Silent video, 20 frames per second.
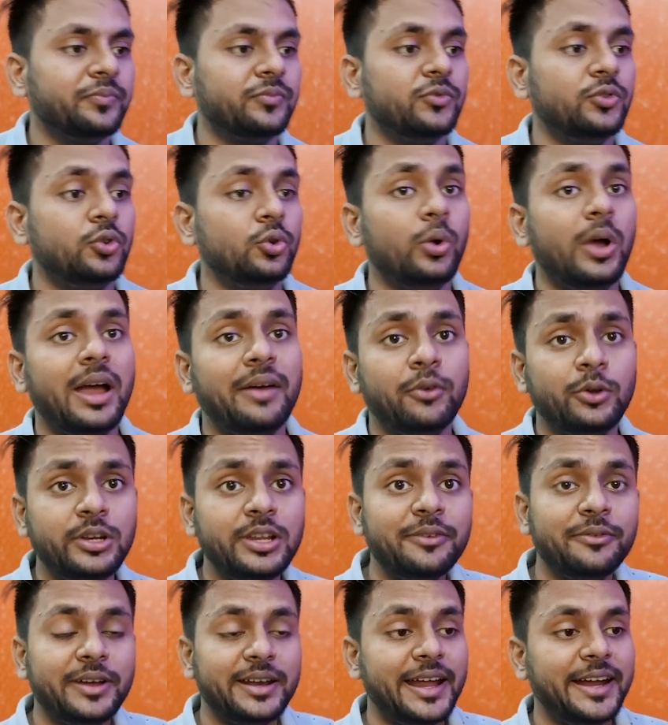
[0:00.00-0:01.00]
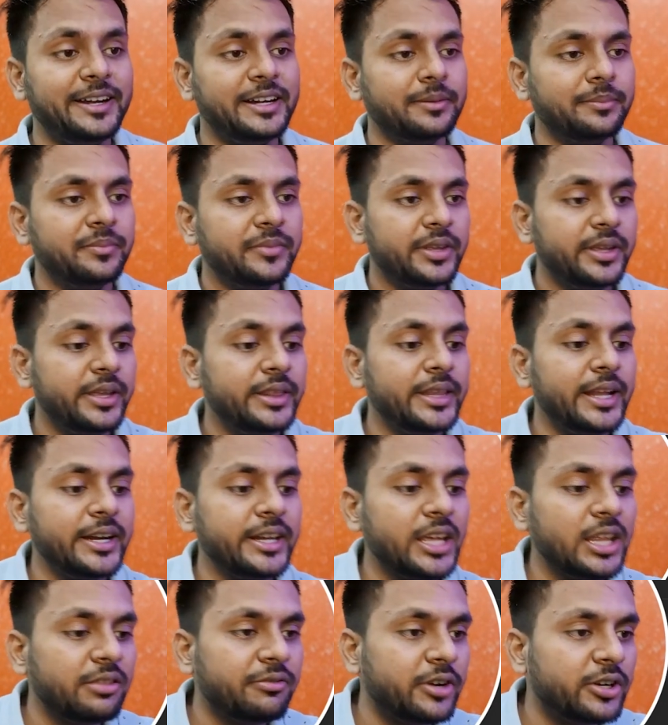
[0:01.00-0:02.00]
you have only one item. In that
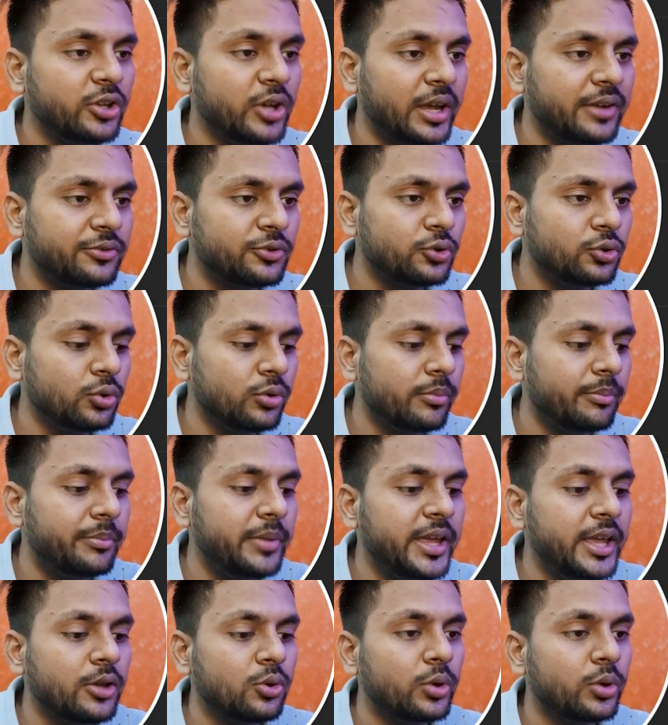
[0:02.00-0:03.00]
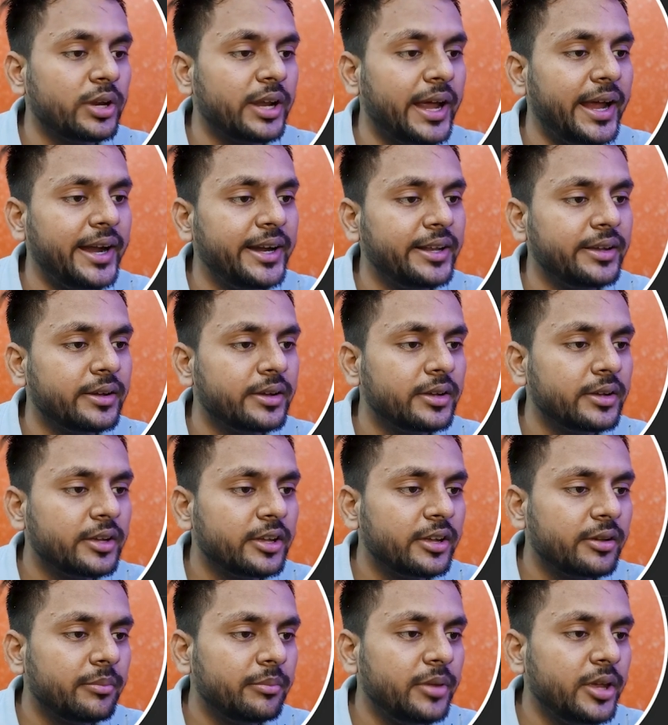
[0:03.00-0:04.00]
case, what you have to do, make your
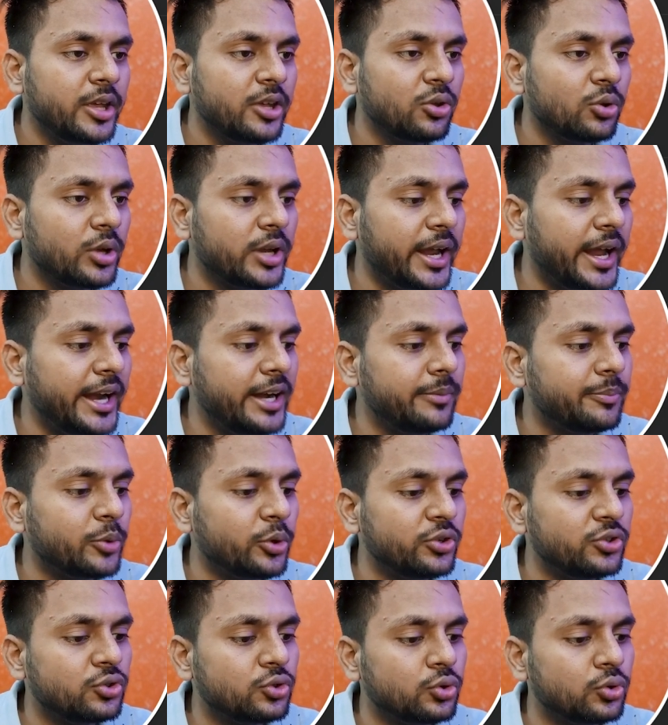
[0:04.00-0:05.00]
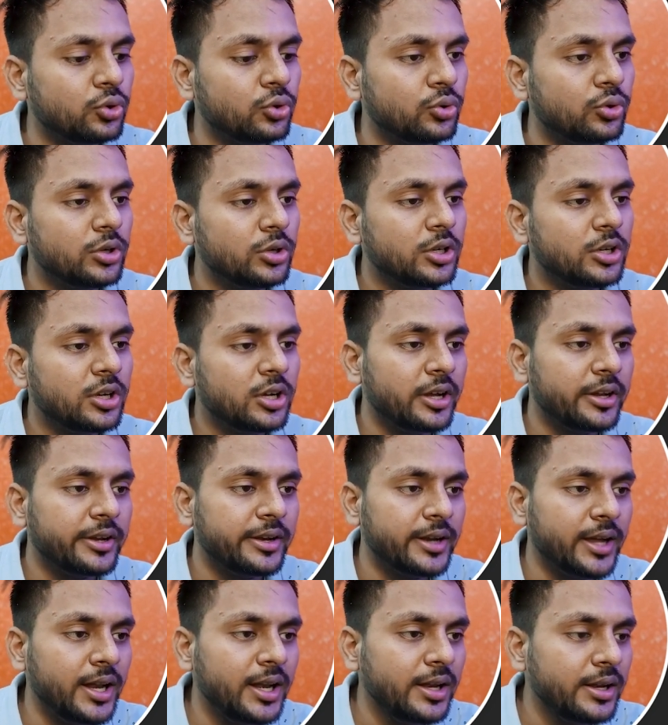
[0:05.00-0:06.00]
head points to
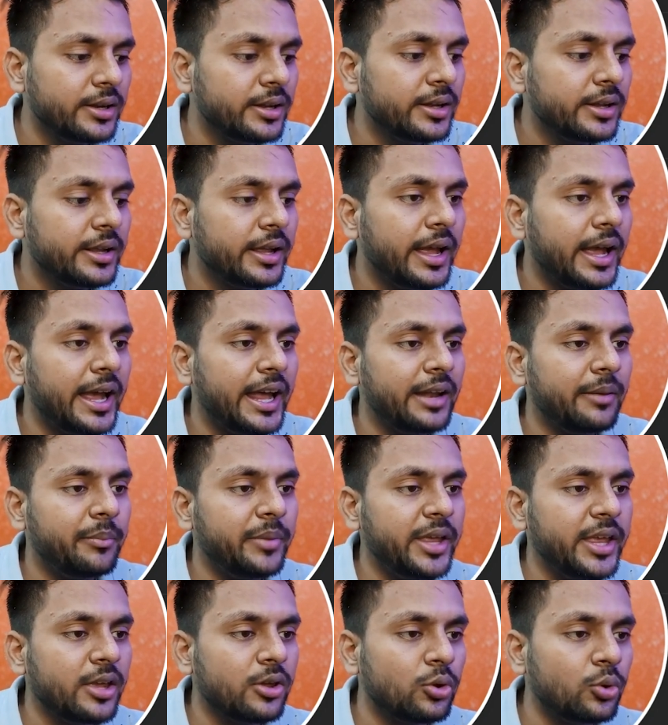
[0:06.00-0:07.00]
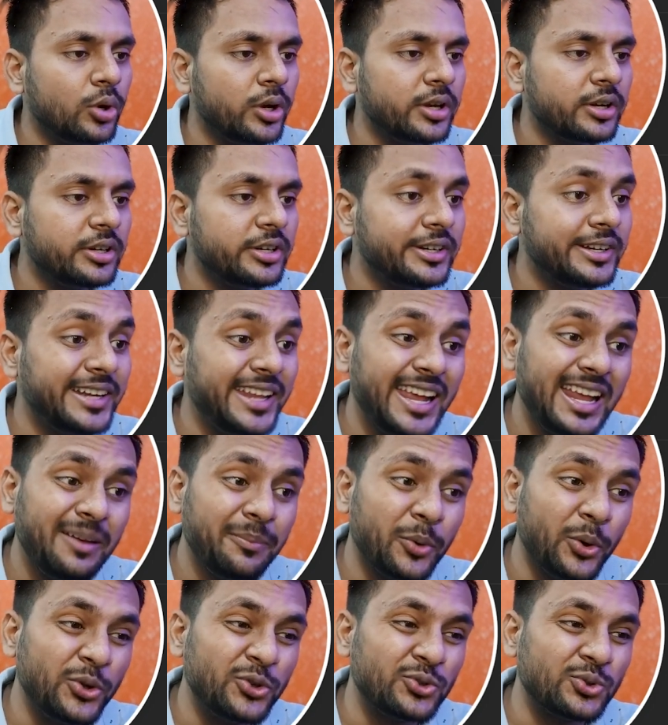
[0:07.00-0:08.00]
null and make your tail
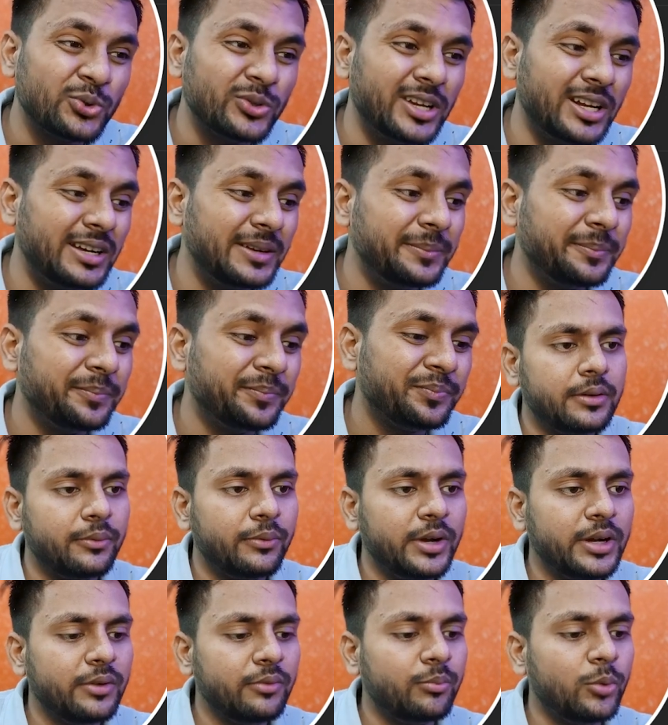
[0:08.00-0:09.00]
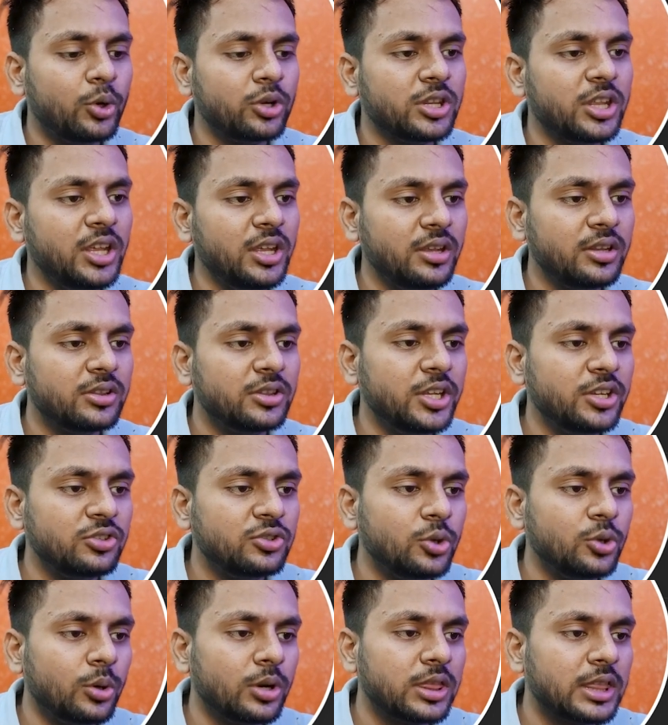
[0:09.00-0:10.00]
points to null. One more thing, this
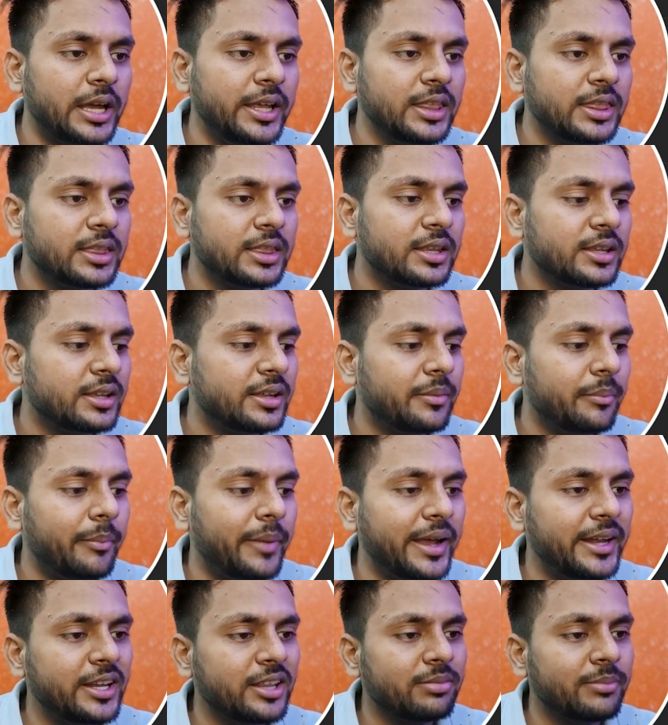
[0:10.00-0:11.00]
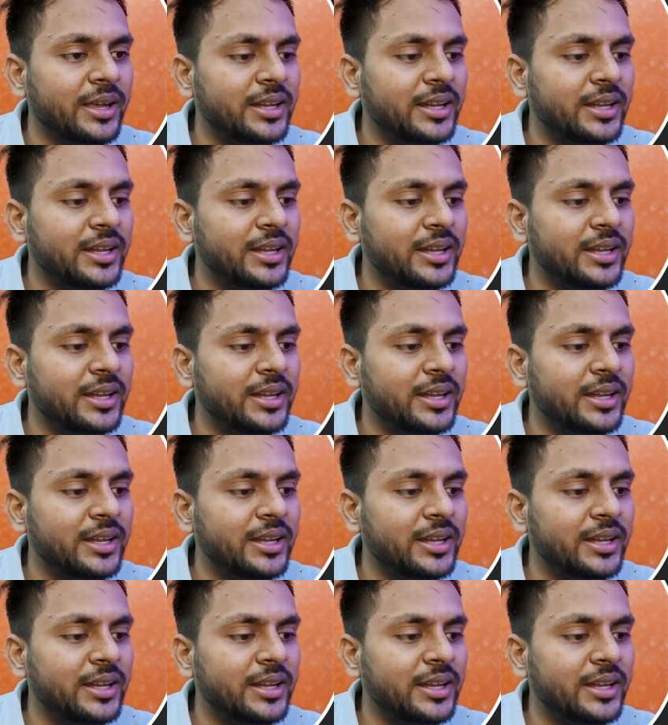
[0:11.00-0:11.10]
dot size minus